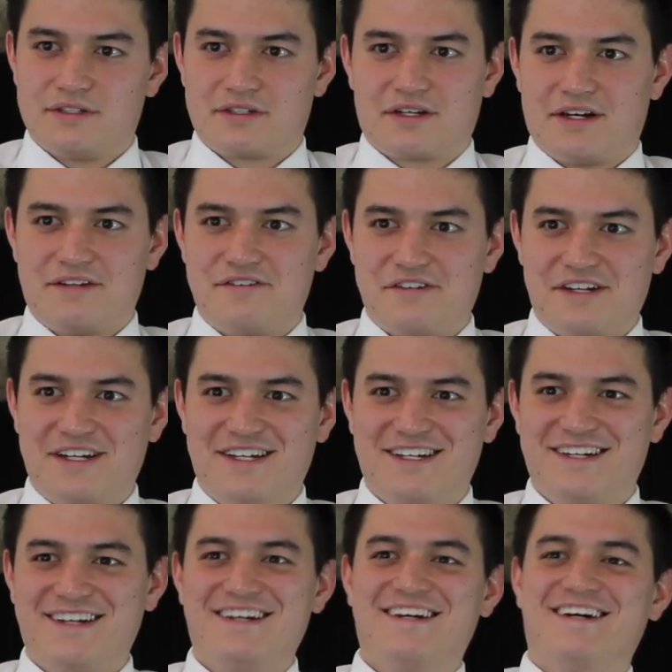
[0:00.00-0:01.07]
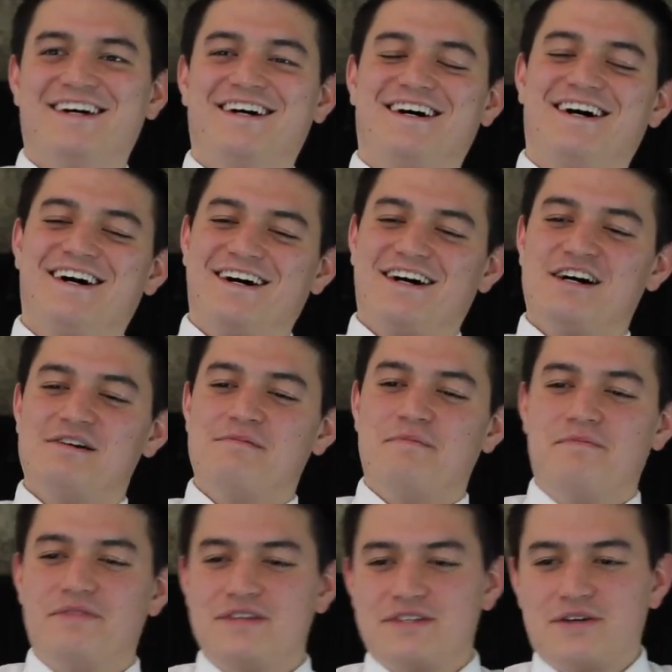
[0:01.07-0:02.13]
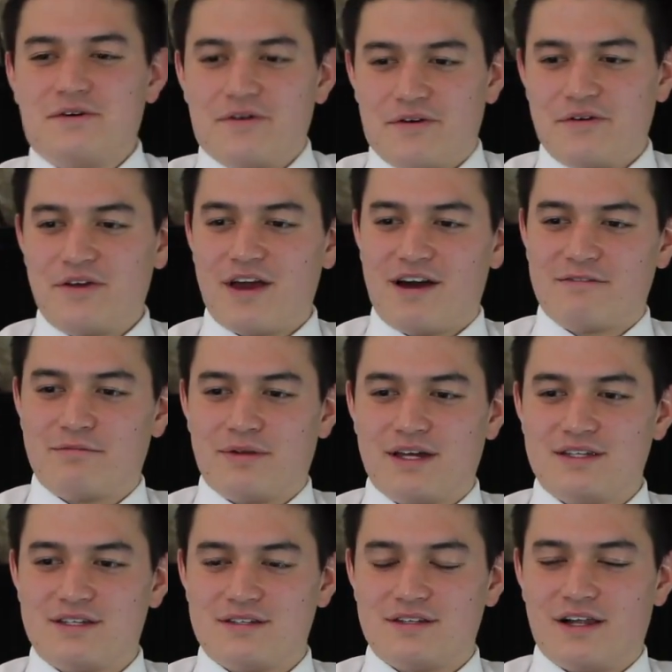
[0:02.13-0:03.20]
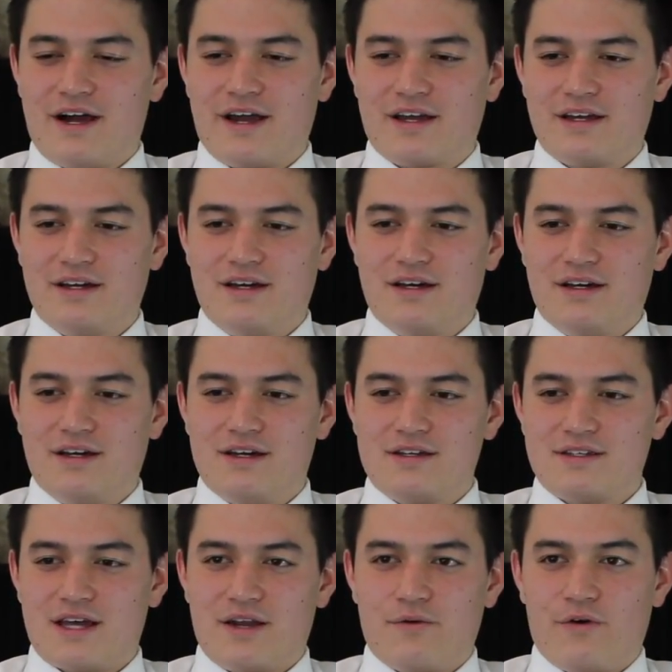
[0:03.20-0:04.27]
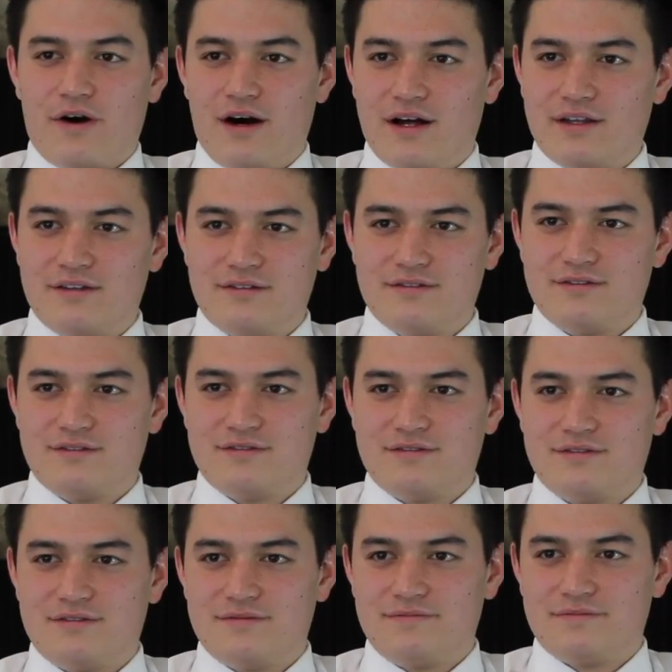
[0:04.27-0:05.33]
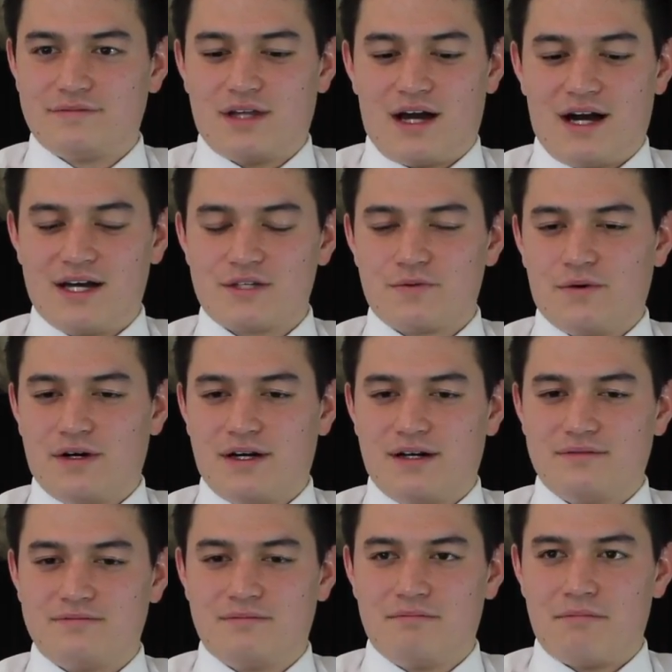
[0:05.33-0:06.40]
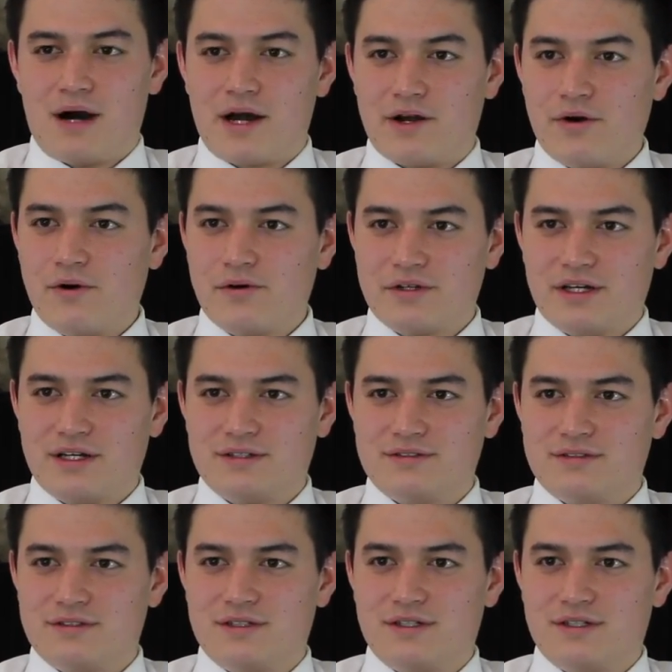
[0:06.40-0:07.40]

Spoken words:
country. So you have places like San Juan, Asua, Barahona,